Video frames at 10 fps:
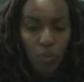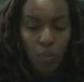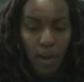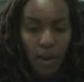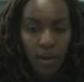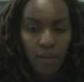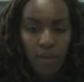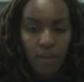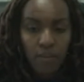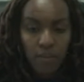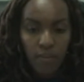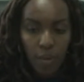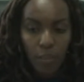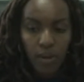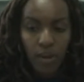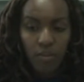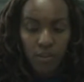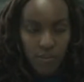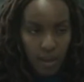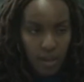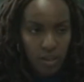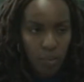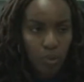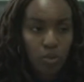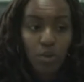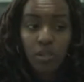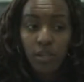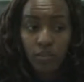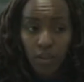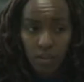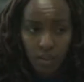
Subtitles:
where someone, a recycler, will not leave it